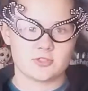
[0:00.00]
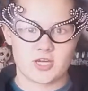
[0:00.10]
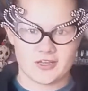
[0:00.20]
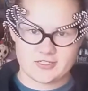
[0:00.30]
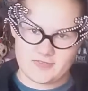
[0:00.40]

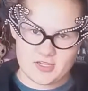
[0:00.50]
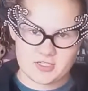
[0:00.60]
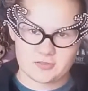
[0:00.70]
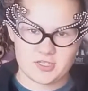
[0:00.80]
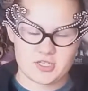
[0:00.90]
to
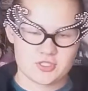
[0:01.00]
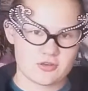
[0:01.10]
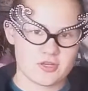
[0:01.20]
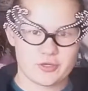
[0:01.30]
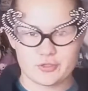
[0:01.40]
find Credence
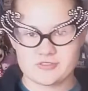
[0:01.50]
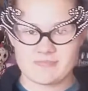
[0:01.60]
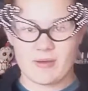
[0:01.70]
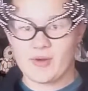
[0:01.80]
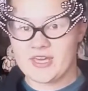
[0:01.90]
or any clues
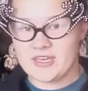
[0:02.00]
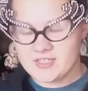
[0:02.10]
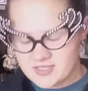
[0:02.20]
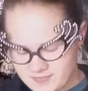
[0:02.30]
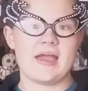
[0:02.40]
about where he
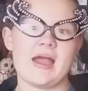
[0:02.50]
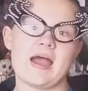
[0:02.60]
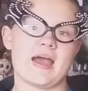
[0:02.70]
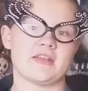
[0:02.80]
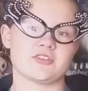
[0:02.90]
is.
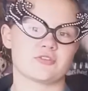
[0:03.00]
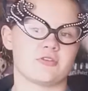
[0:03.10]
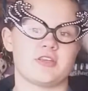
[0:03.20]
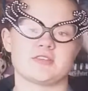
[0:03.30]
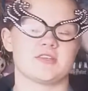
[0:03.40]
And
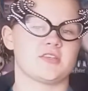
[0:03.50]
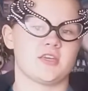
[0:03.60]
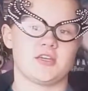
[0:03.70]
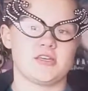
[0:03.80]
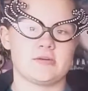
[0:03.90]
Credence and
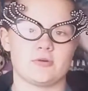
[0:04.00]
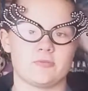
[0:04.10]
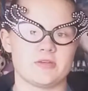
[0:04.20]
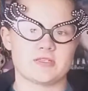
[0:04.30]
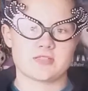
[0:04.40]
the Guinea
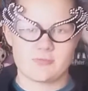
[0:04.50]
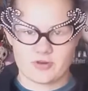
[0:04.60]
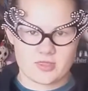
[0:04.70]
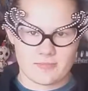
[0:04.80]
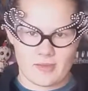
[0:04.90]
will be
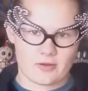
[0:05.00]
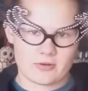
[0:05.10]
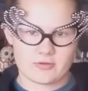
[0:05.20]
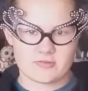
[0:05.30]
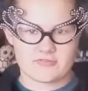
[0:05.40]
somewhere in the
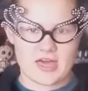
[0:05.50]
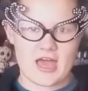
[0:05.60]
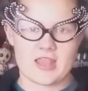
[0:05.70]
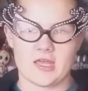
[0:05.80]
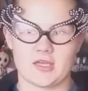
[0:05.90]
background of
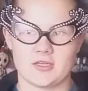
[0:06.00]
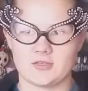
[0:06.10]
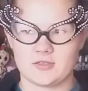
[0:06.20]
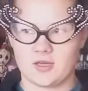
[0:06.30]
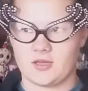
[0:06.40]
that, like
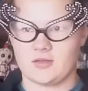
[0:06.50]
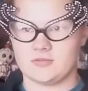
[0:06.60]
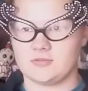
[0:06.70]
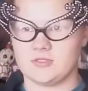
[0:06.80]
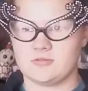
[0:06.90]

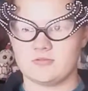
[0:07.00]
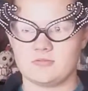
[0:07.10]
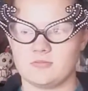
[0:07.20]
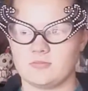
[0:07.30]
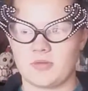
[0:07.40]

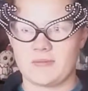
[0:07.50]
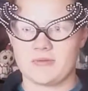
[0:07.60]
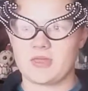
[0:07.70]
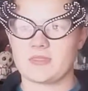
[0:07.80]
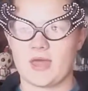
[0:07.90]

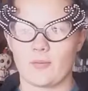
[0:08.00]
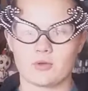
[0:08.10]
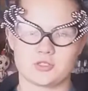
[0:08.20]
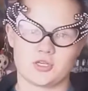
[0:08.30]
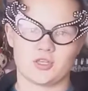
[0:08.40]
maybe they're
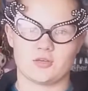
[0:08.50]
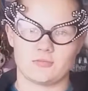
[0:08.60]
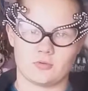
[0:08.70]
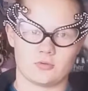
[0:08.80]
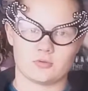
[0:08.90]
watching
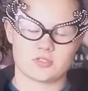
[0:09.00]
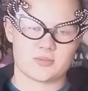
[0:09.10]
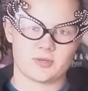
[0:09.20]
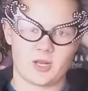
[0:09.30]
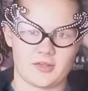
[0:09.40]
them or
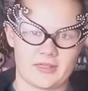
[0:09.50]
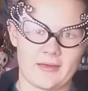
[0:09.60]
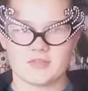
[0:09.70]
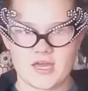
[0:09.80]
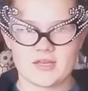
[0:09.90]
something like
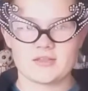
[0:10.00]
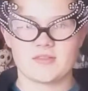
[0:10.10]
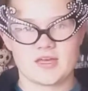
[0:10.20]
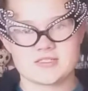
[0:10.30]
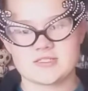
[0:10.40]
that. Then
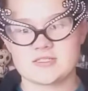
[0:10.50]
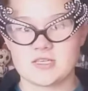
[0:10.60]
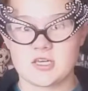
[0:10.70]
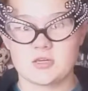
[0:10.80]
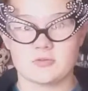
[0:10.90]
there's the
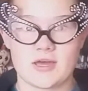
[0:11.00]
scene